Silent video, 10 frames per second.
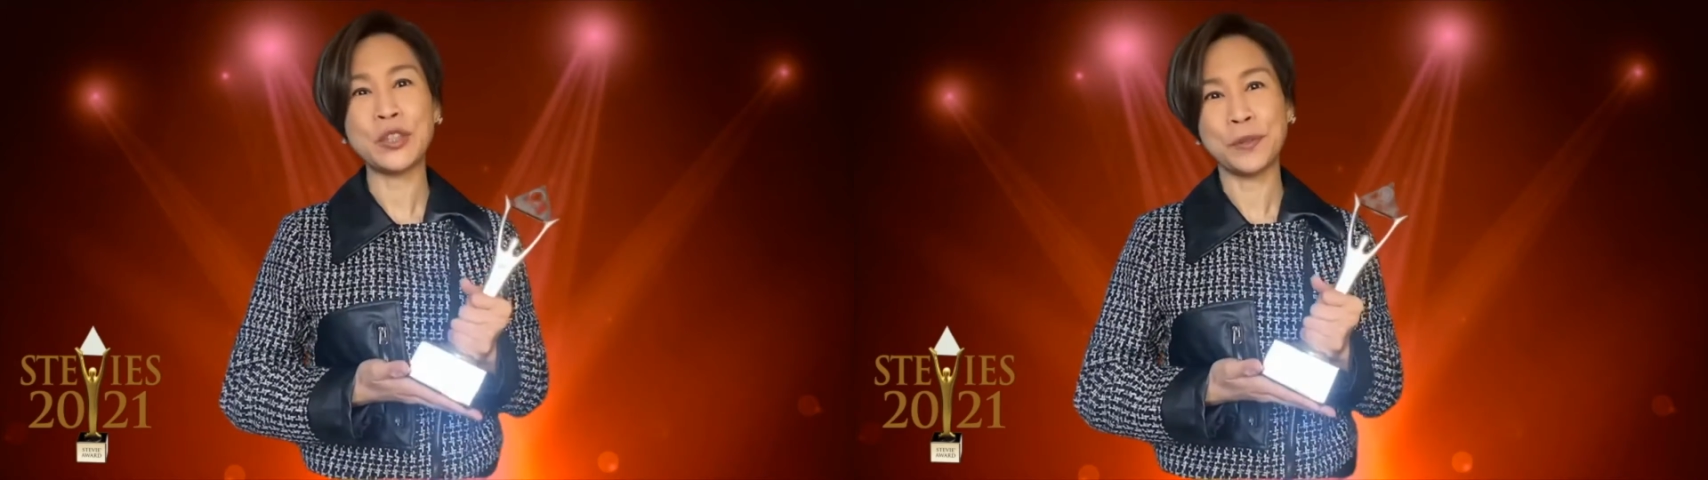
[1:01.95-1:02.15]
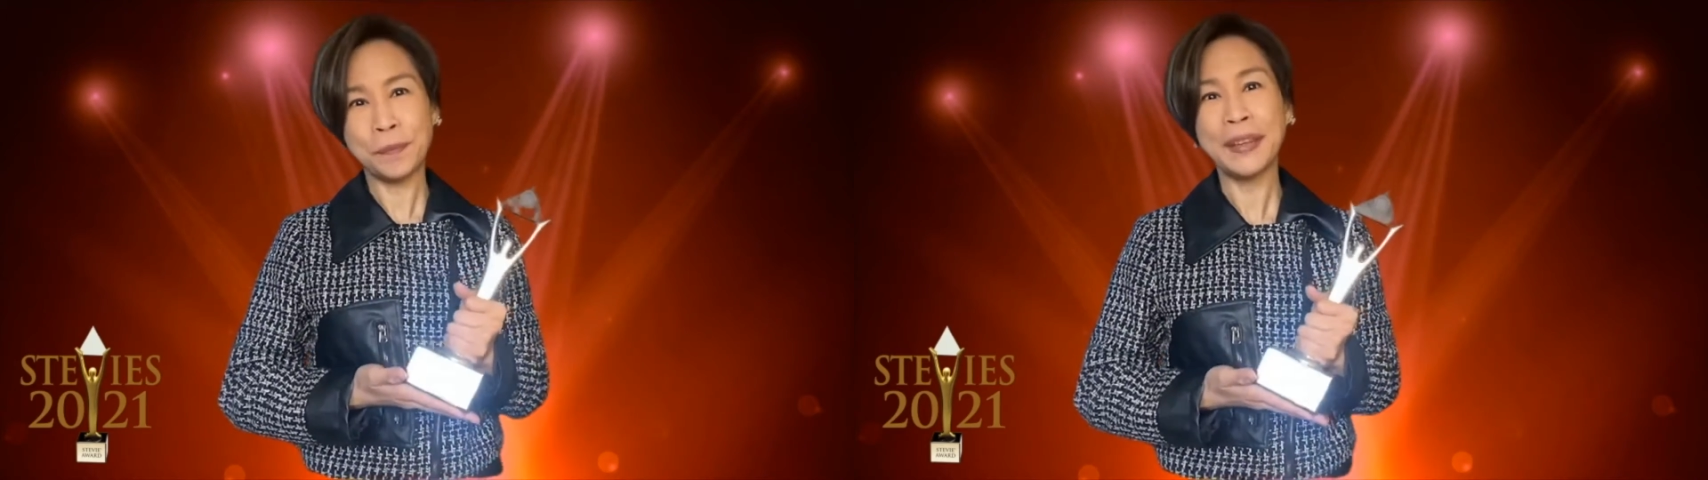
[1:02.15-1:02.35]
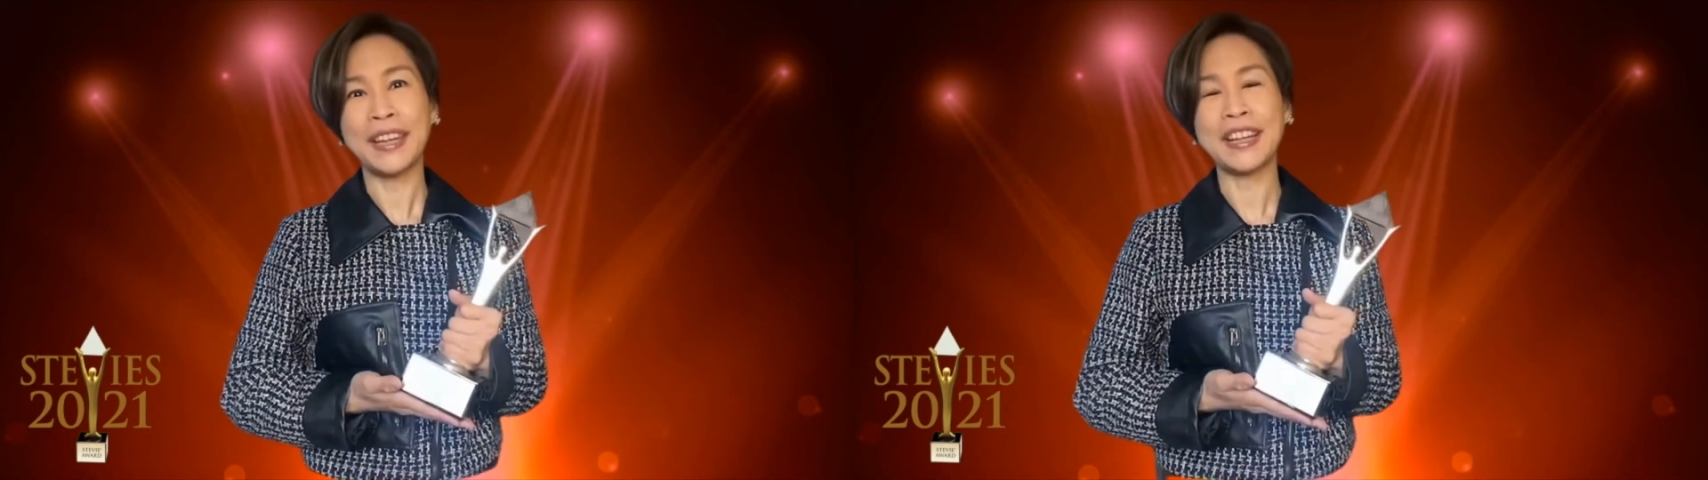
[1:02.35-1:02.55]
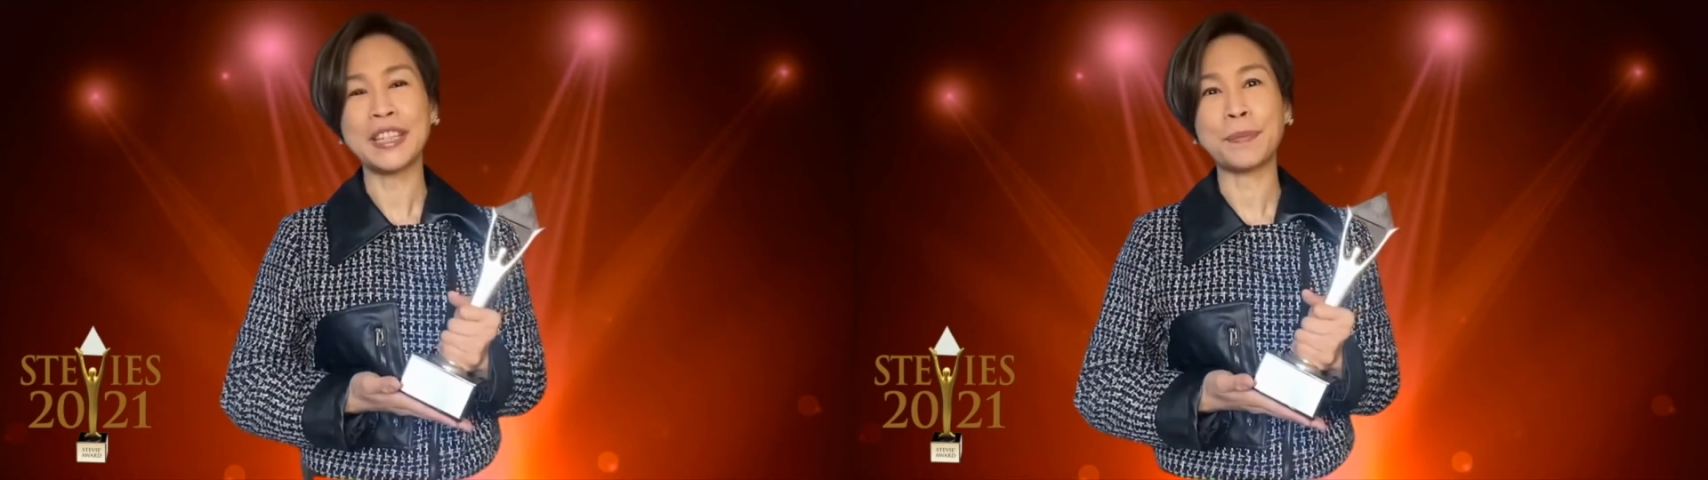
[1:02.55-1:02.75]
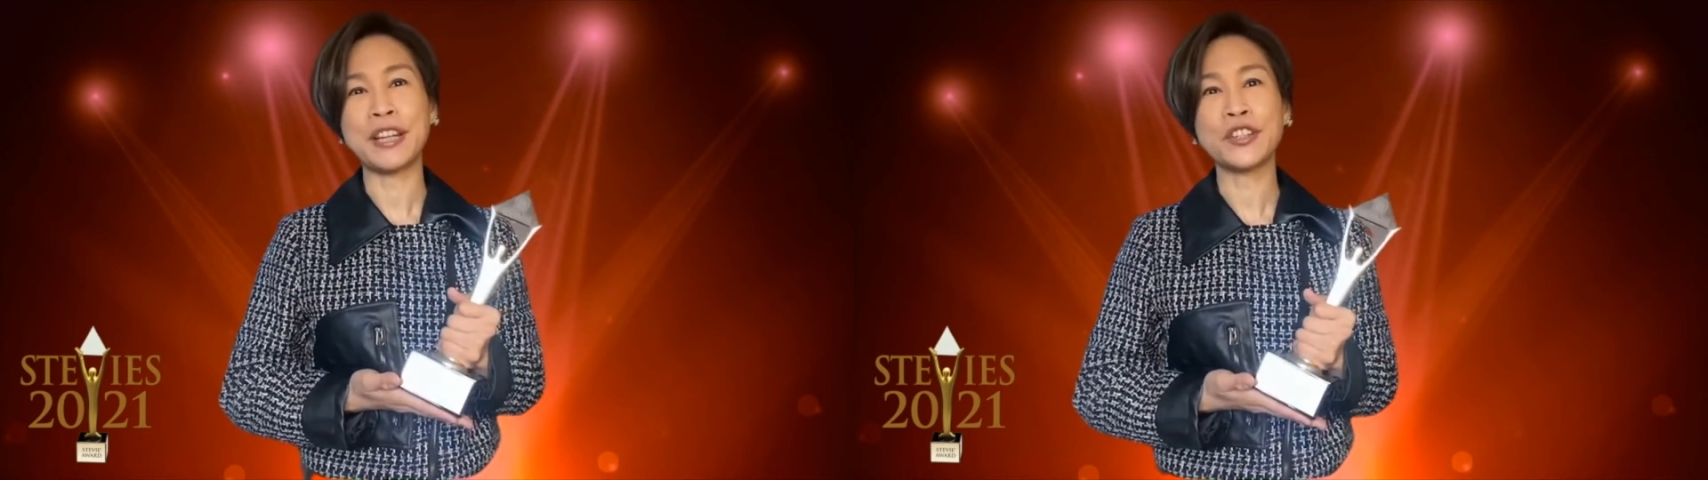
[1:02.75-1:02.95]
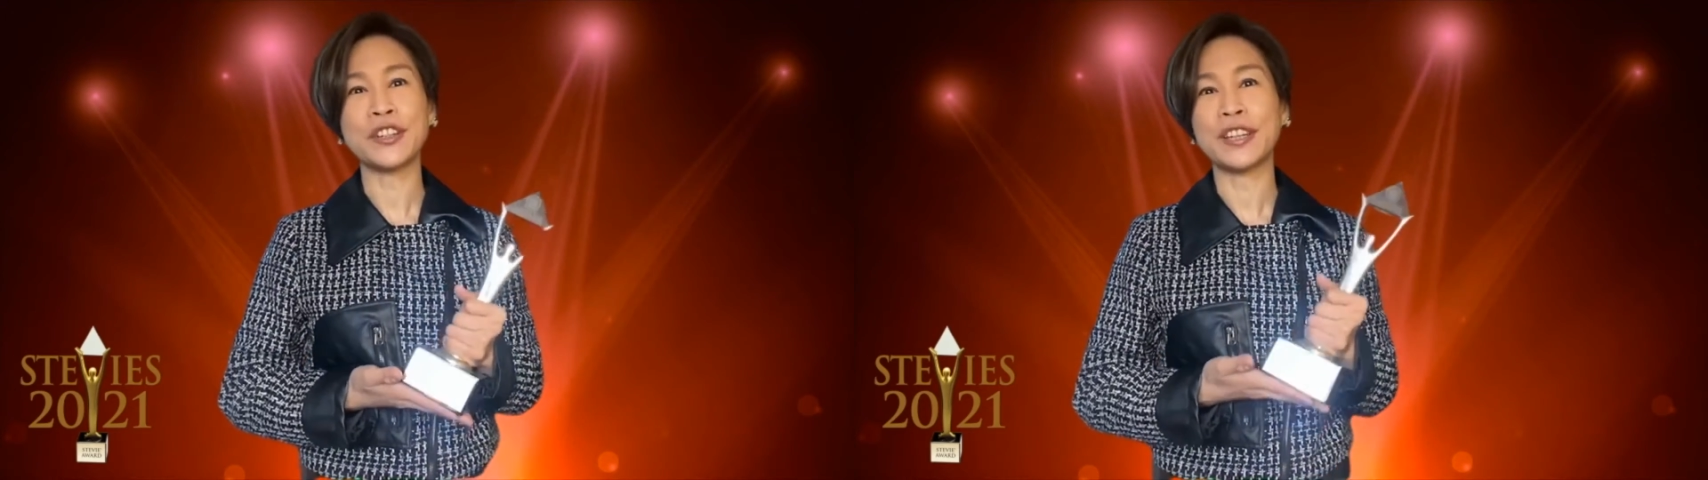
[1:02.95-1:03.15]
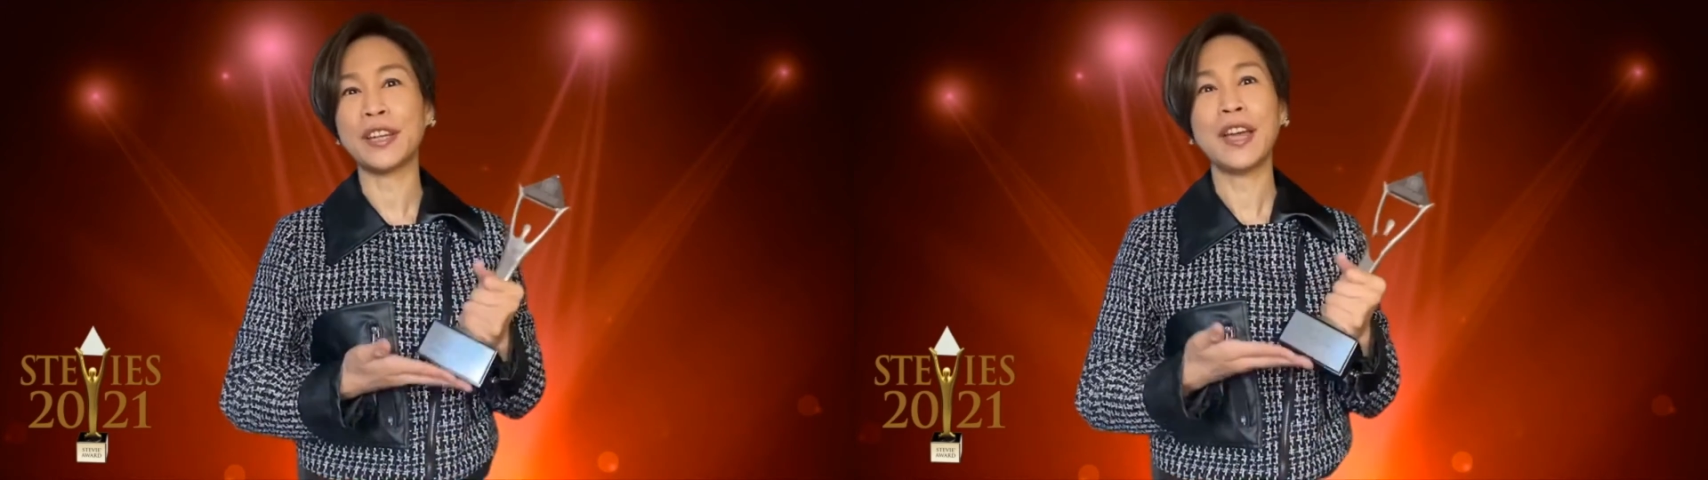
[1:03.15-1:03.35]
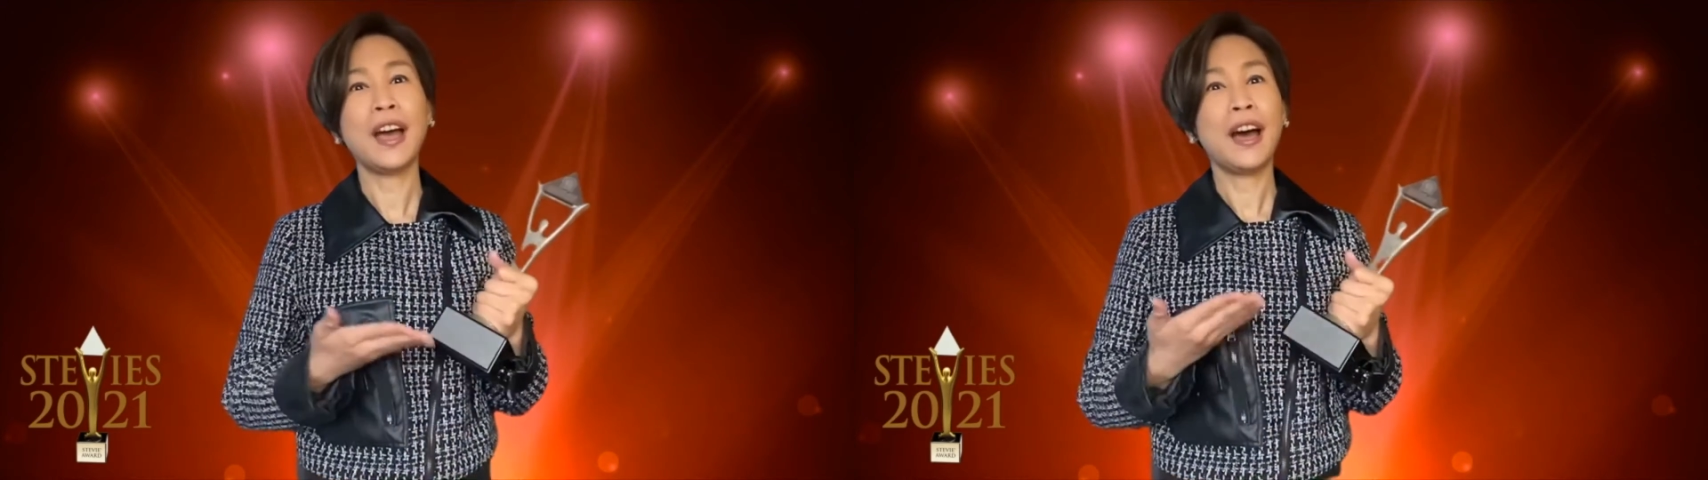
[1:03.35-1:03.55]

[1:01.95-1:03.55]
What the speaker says: to me, especially